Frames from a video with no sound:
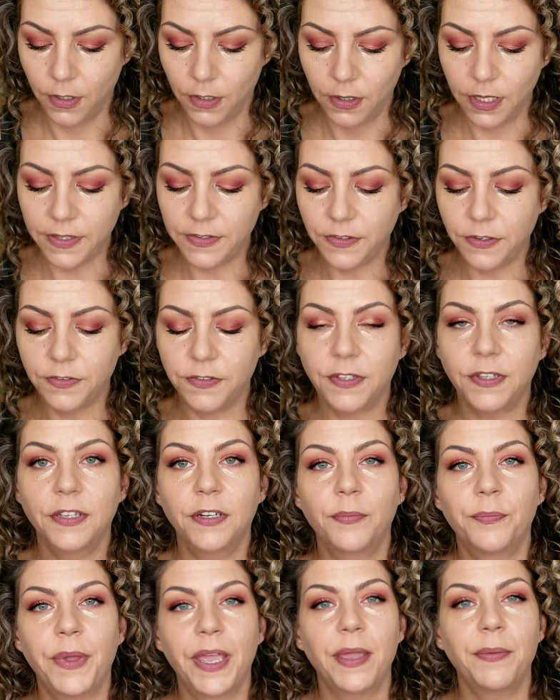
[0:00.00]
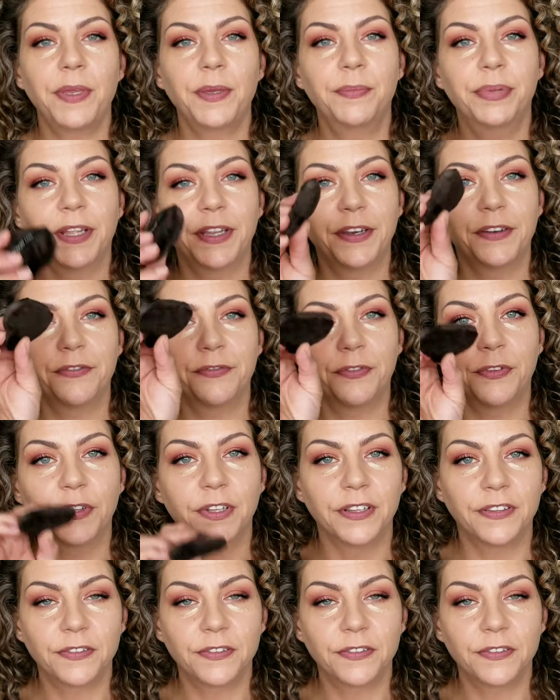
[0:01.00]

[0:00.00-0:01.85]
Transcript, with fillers: Let's use a little Baby Blendiful.